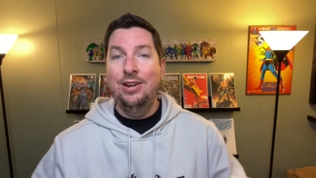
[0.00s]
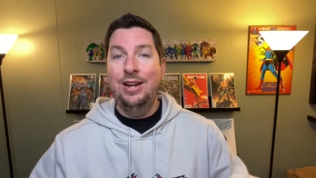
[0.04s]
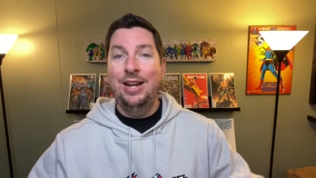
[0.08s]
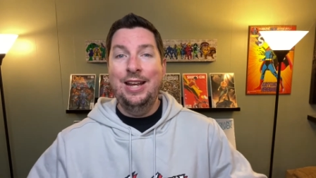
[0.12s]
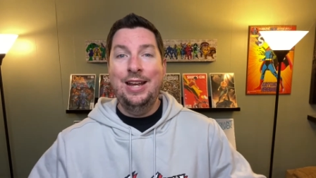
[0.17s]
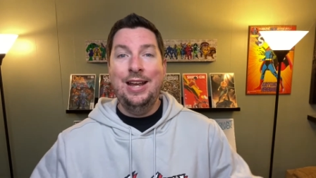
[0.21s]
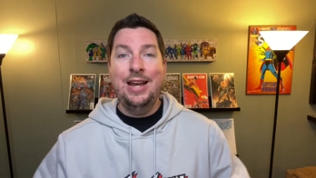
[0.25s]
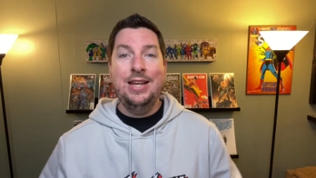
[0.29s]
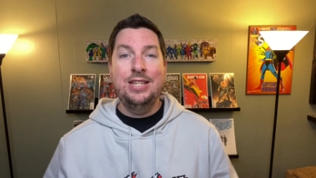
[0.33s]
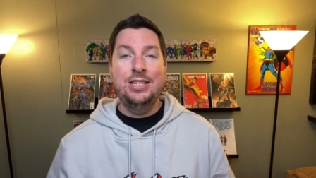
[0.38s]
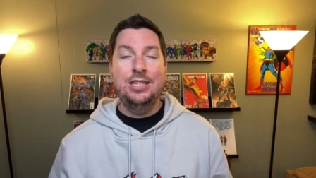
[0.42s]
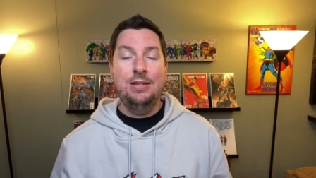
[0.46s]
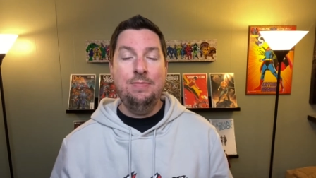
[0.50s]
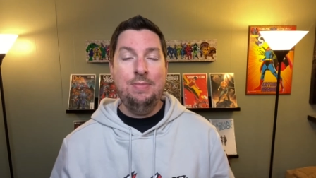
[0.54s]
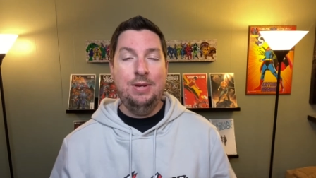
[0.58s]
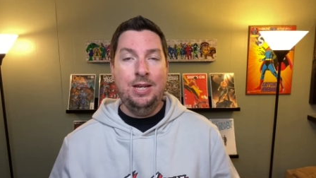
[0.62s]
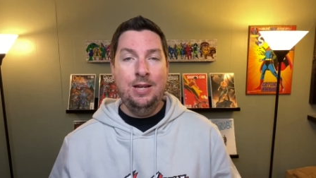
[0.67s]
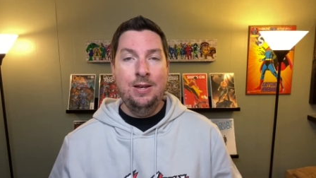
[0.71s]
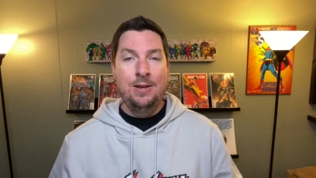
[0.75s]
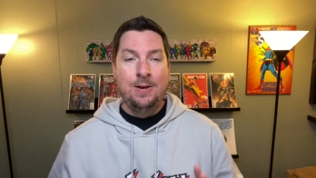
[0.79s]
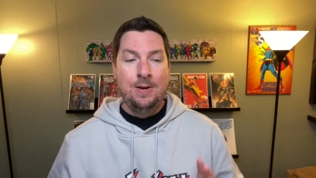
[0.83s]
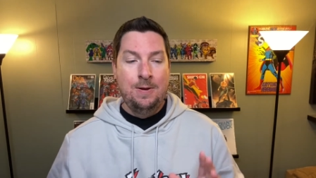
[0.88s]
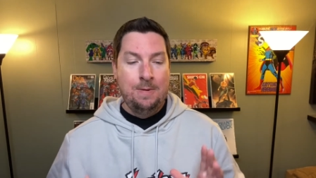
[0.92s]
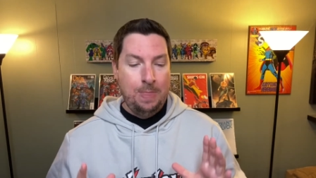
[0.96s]
And guys, let
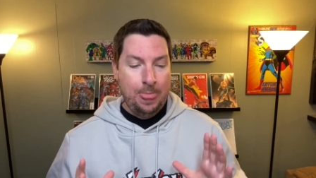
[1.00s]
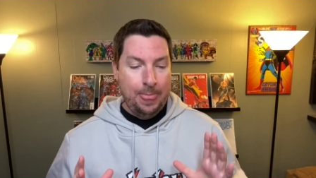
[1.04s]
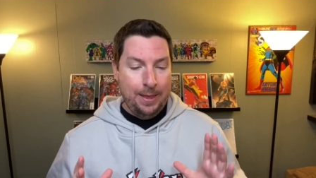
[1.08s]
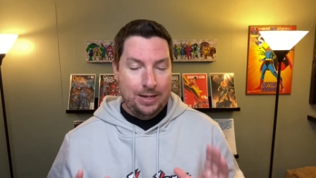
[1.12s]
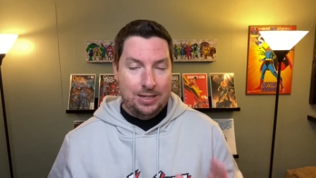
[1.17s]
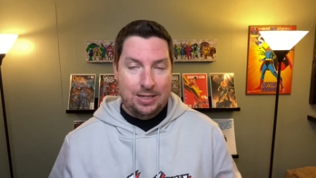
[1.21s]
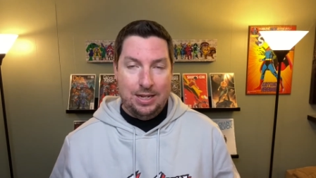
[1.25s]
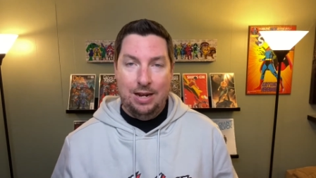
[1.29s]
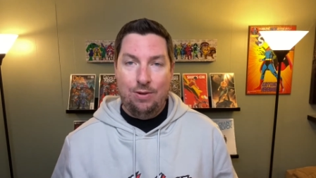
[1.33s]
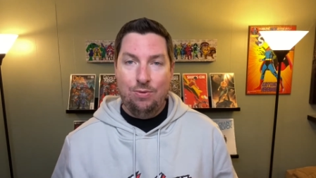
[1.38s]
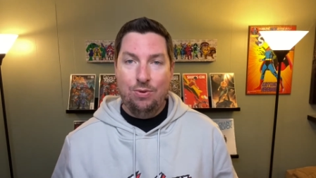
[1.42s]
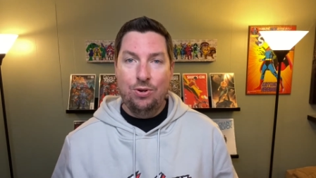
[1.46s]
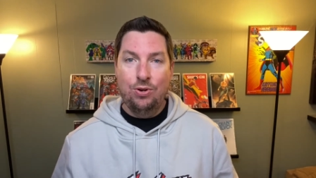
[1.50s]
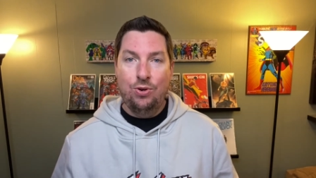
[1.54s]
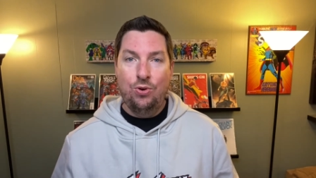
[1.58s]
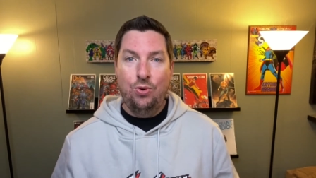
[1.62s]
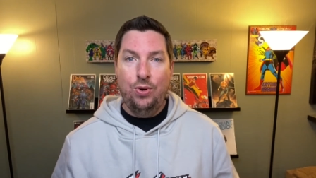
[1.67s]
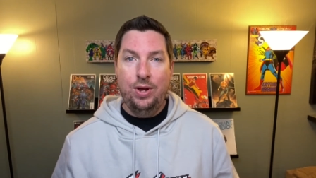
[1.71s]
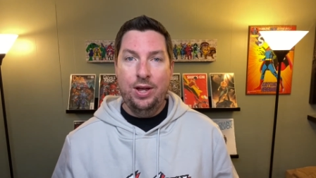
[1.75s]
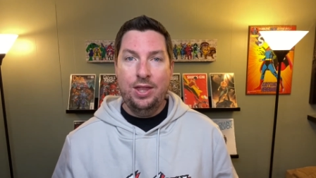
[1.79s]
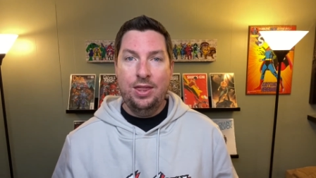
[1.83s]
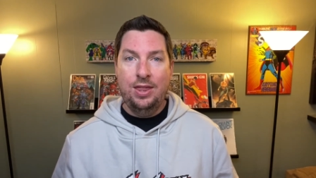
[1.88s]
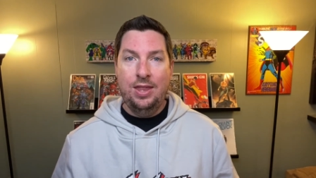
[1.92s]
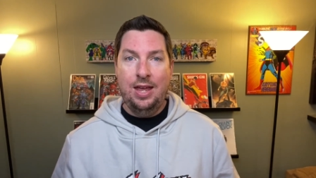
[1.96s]
me say real
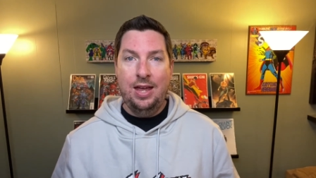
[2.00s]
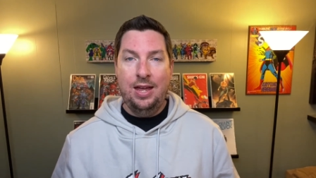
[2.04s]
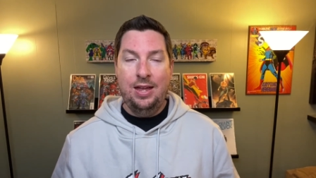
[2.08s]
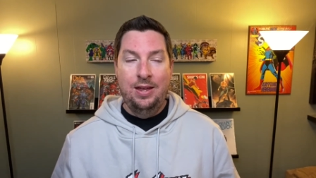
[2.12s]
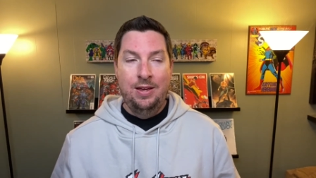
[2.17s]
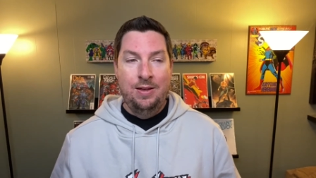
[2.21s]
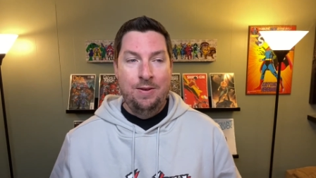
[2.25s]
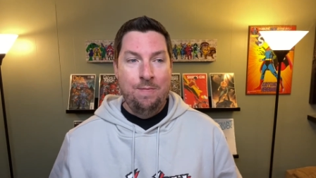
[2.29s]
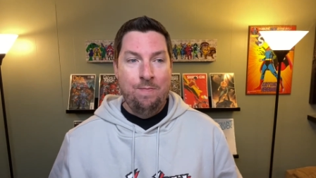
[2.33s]
quick that